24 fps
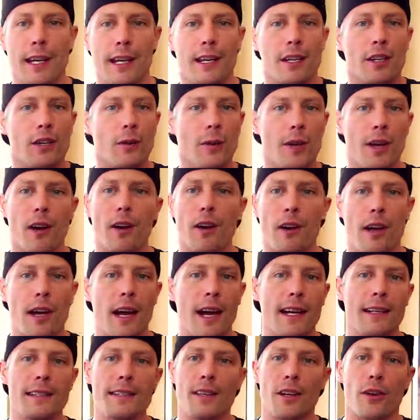and doing all
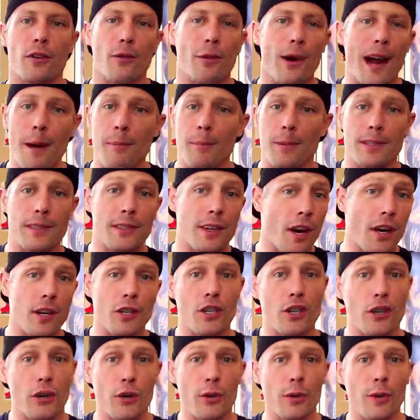kinds of crap. It's not
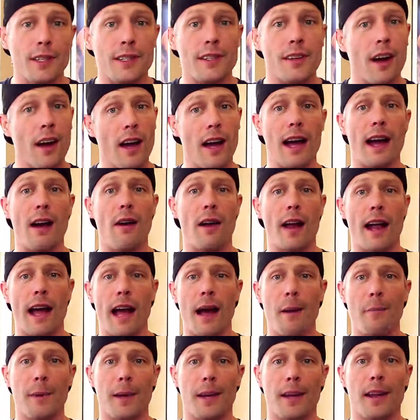true. It's not how it
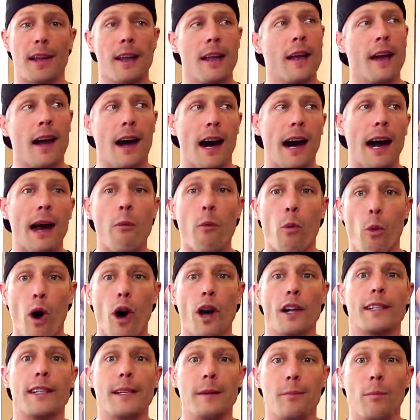happened. I
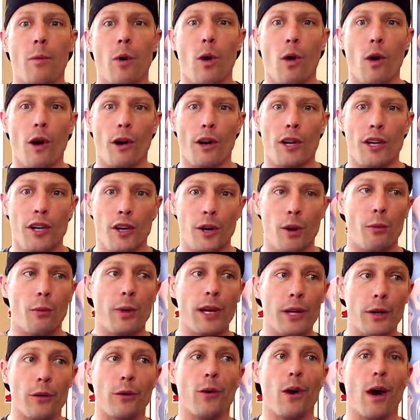wanted more. You know,
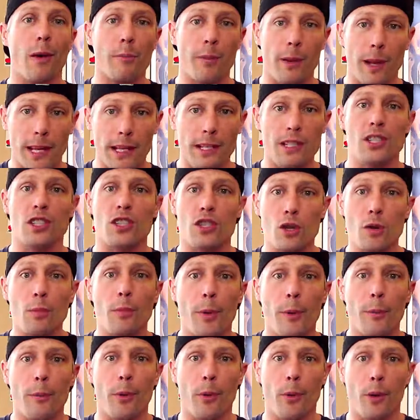we grew up like
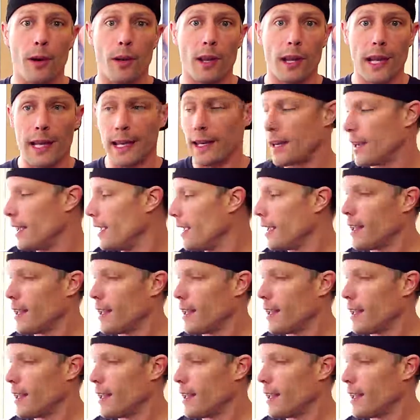super poor. Like,